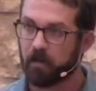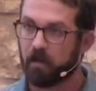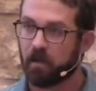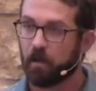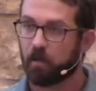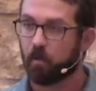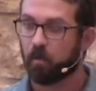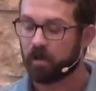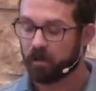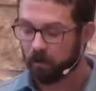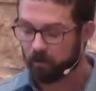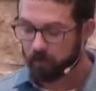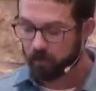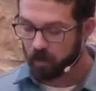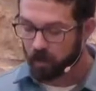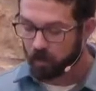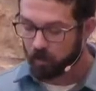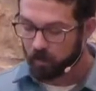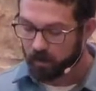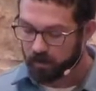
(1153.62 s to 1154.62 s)
We don't
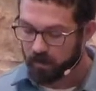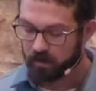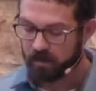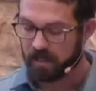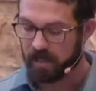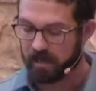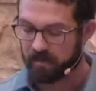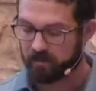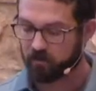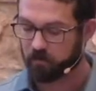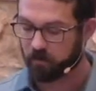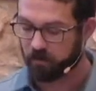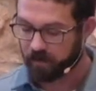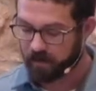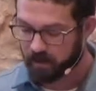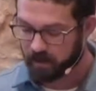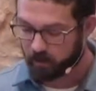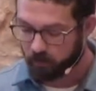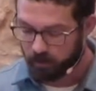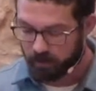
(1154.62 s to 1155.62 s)
know when our lives will
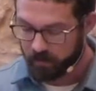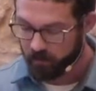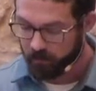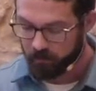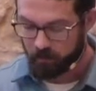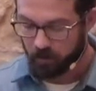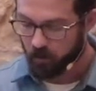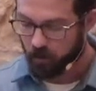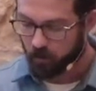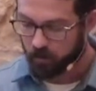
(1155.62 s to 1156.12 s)
end, and we don't know